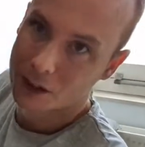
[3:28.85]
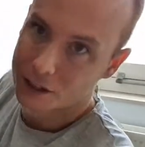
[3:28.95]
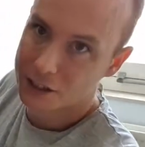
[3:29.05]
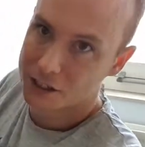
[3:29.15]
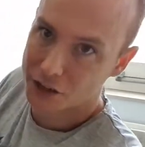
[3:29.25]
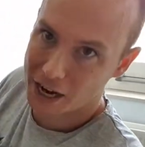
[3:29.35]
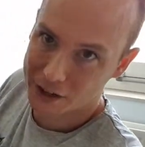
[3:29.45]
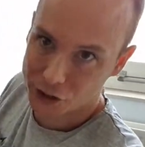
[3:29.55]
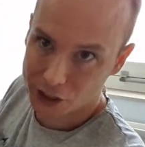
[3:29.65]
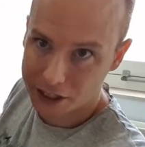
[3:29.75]
This is
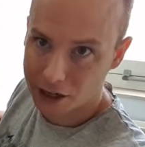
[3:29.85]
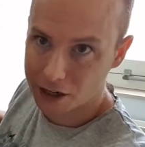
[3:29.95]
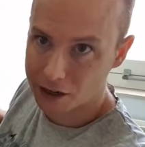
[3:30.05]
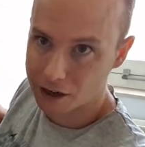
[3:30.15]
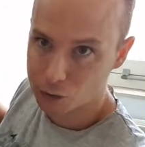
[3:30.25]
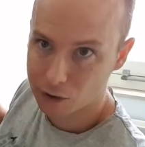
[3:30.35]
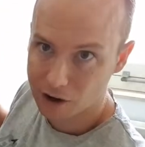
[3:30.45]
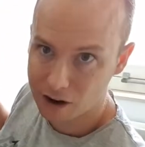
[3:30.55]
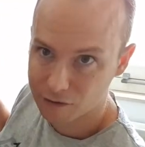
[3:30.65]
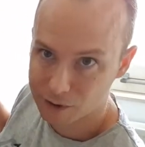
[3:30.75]
actually an
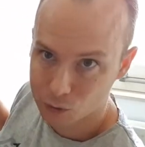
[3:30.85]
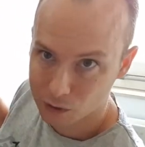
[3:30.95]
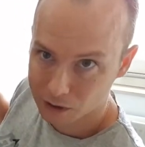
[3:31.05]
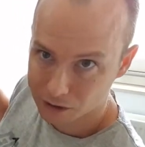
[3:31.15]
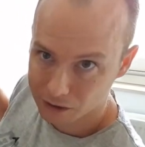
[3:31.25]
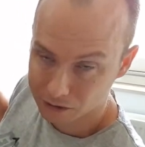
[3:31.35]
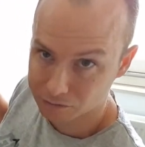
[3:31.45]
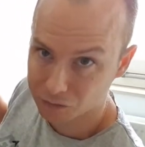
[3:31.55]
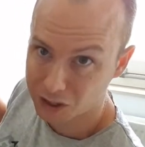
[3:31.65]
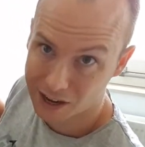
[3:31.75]
artwork I've been working
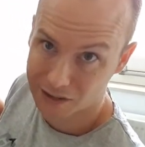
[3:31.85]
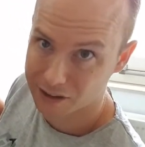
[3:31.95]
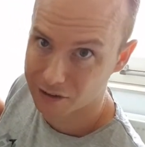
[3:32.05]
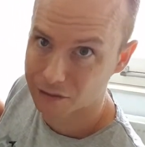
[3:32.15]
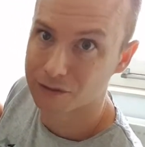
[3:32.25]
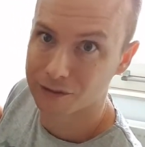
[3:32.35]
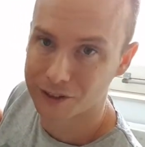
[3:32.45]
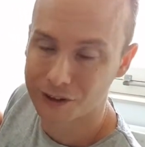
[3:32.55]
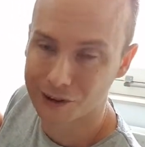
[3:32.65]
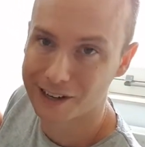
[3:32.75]
on, well, I think
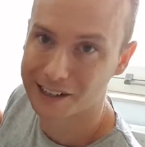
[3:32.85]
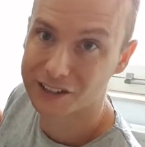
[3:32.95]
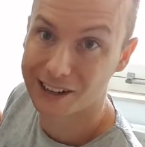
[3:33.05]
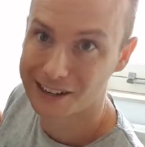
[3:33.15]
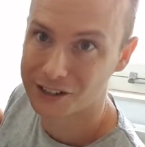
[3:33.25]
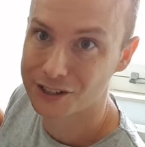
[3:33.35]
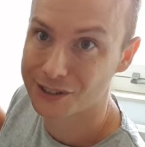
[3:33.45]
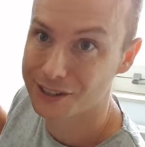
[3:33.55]
during the entire 2